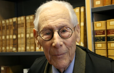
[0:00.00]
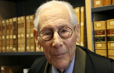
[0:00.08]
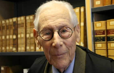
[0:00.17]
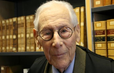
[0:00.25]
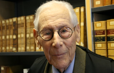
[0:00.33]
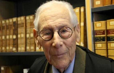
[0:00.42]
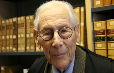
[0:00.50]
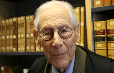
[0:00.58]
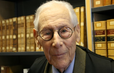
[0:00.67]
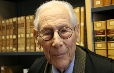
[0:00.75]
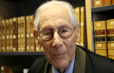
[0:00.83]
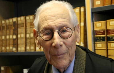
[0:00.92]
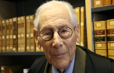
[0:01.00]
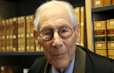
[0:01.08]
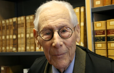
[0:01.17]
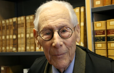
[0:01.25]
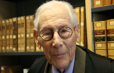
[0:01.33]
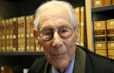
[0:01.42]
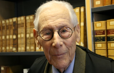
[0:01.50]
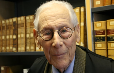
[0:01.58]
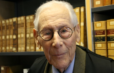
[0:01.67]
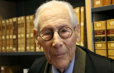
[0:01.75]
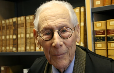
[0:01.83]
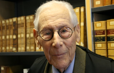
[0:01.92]

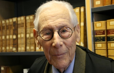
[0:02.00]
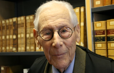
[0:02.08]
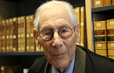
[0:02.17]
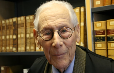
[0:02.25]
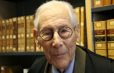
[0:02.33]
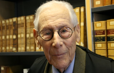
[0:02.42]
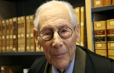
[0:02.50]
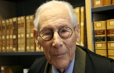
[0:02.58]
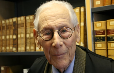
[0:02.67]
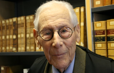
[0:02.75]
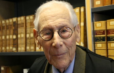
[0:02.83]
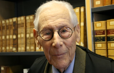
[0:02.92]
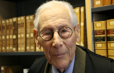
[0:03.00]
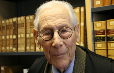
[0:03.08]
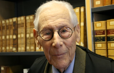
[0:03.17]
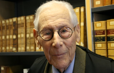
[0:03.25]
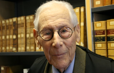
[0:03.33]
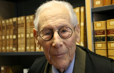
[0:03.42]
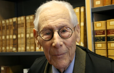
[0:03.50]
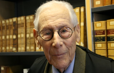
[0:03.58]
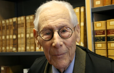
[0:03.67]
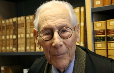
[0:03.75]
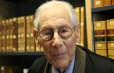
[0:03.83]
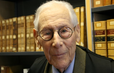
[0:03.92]

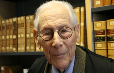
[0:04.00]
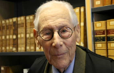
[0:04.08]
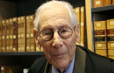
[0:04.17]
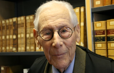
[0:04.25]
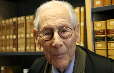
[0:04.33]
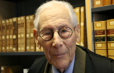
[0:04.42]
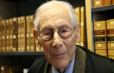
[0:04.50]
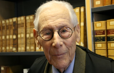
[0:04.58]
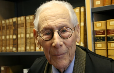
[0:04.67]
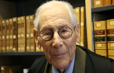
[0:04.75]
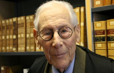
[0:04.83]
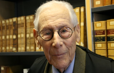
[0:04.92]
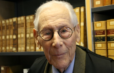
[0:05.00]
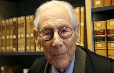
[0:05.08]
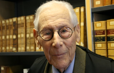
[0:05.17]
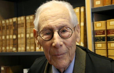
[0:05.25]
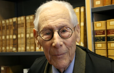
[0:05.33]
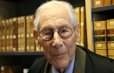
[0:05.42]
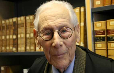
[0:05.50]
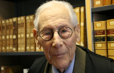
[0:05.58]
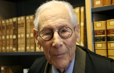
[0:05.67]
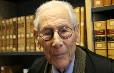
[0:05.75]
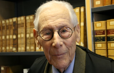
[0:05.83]
This is a still picture; no speech is visible.